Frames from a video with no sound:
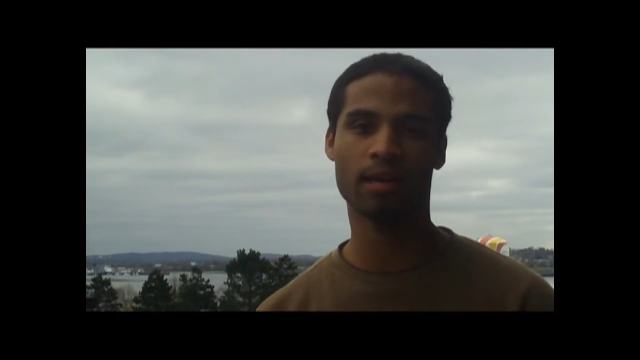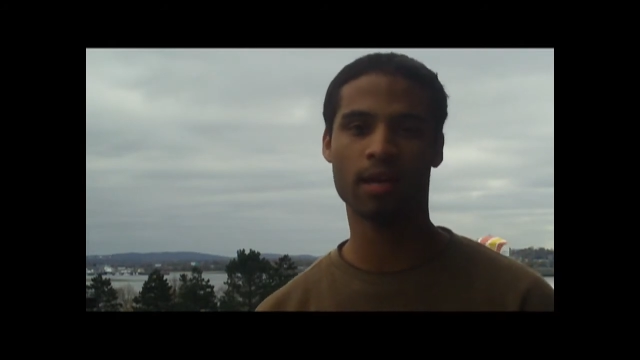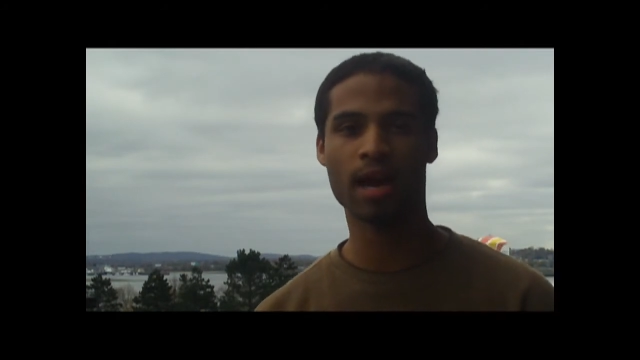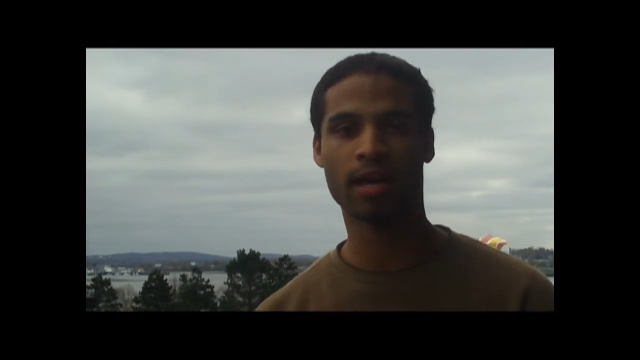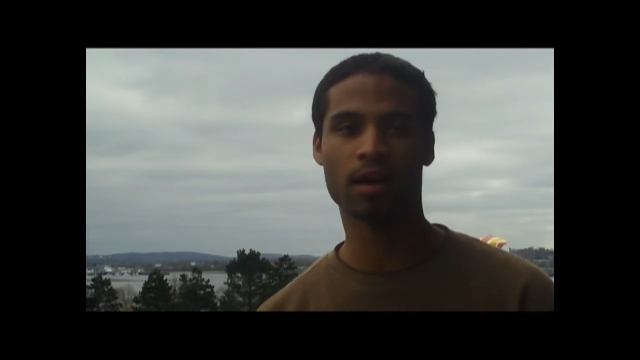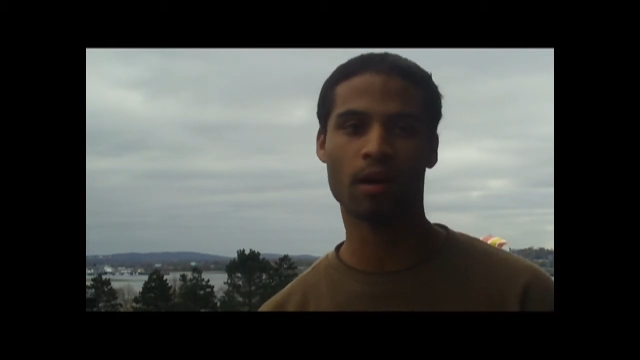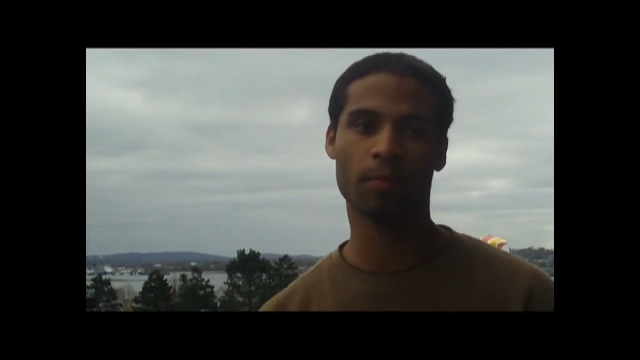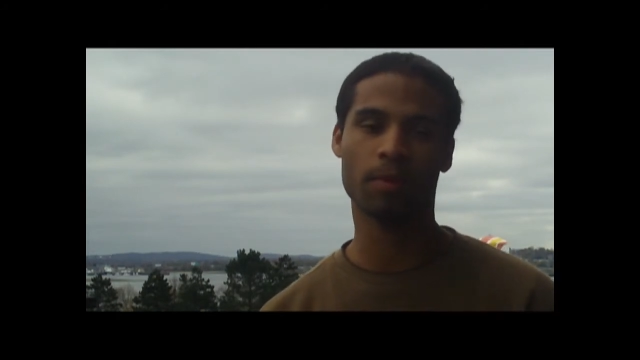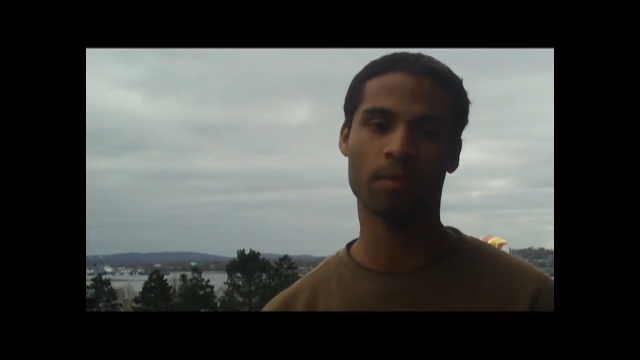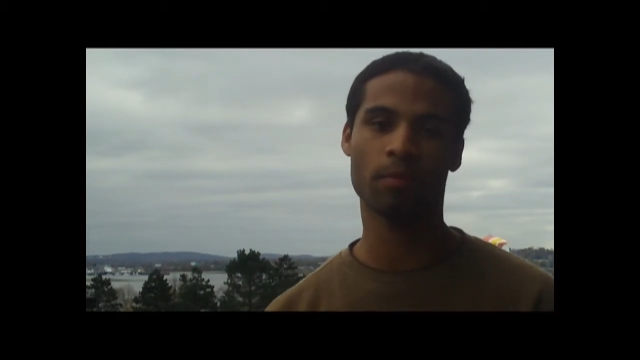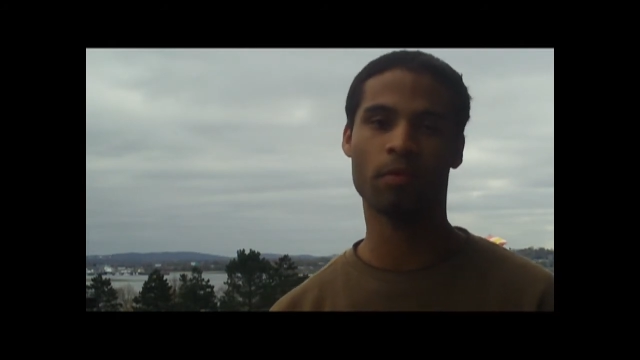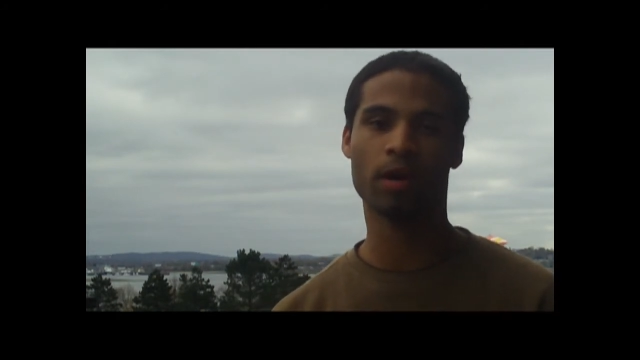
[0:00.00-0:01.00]
and I can help
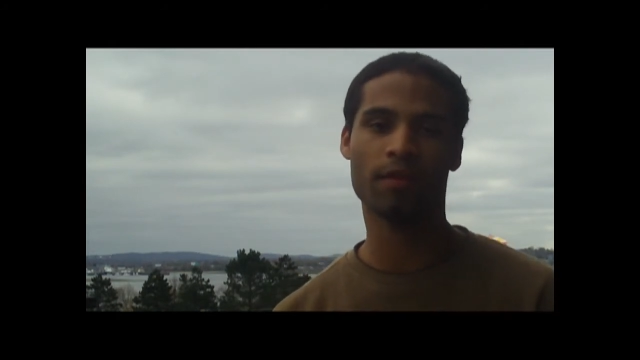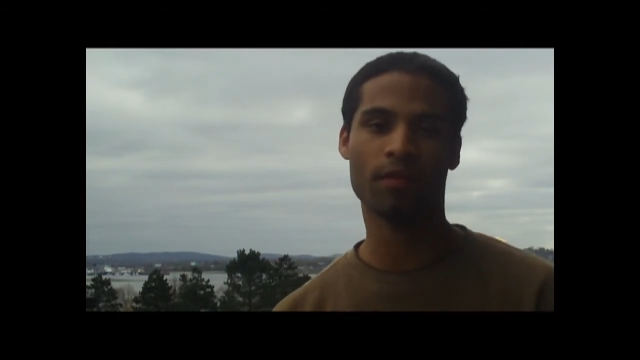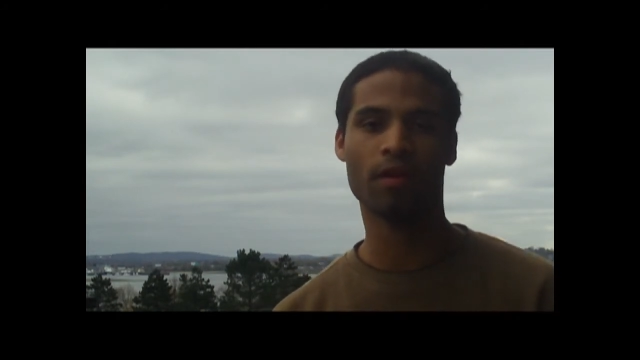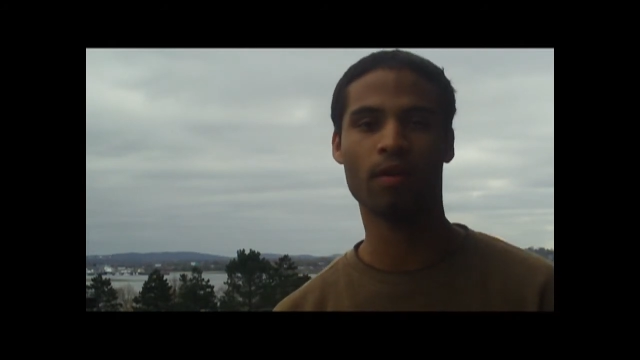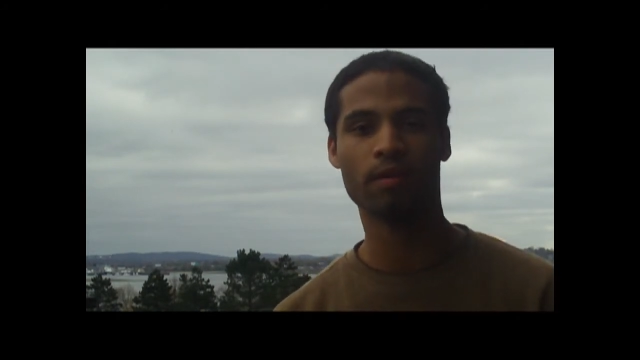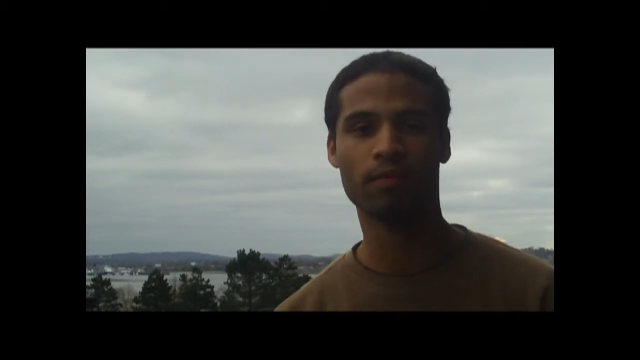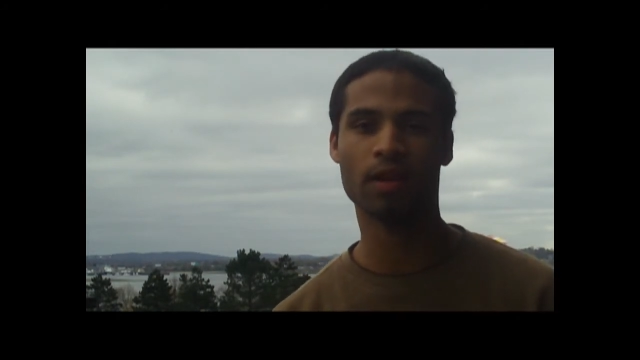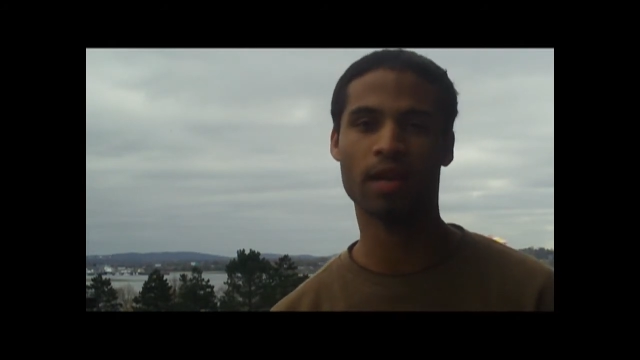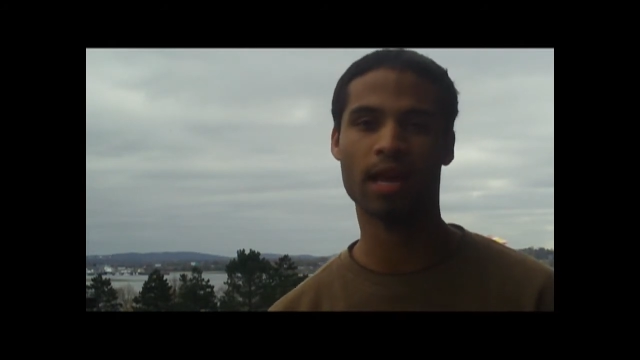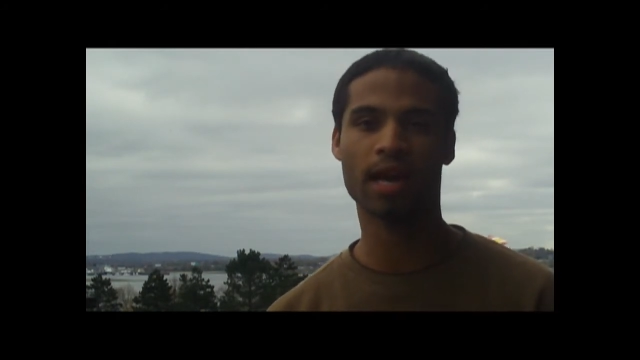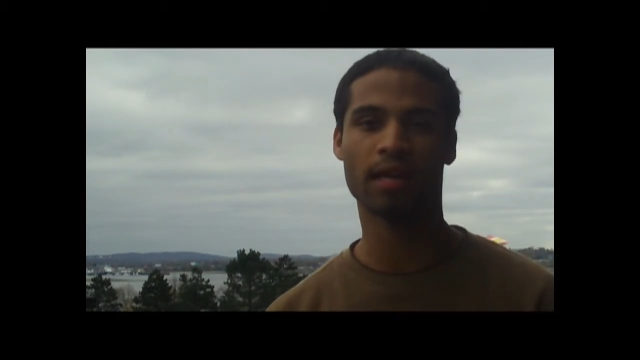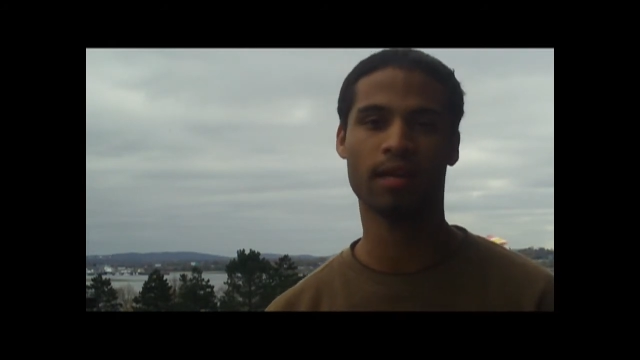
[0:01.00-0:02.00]
them whatever they're
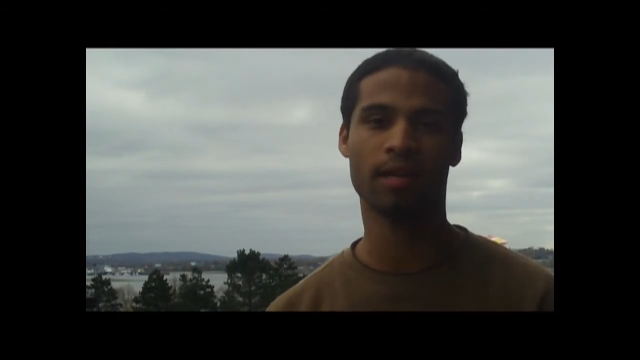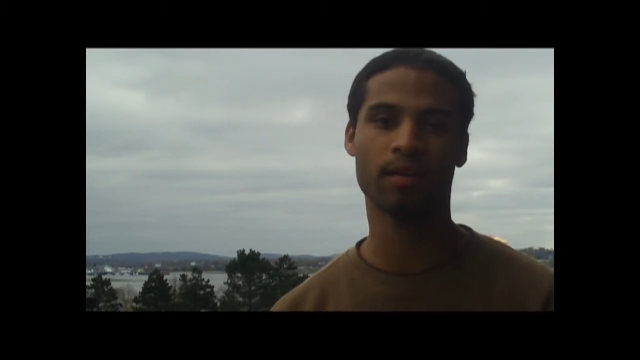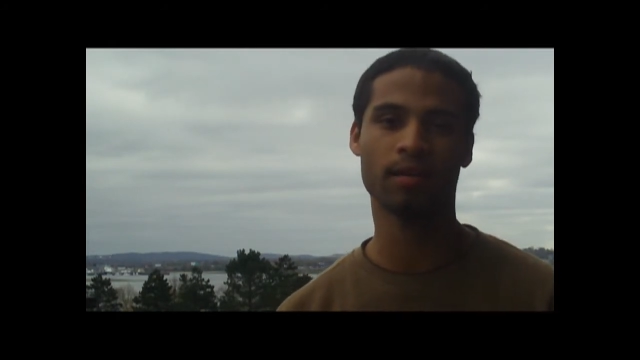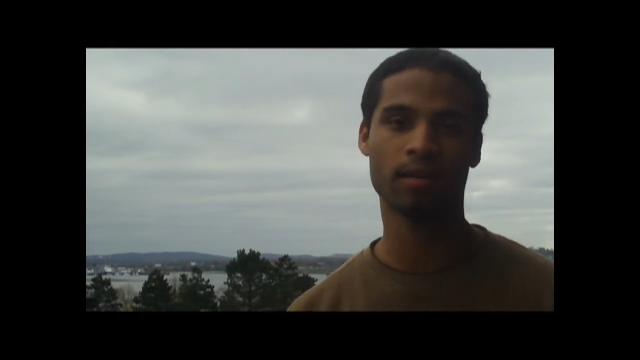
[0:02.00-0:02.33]
lacking in.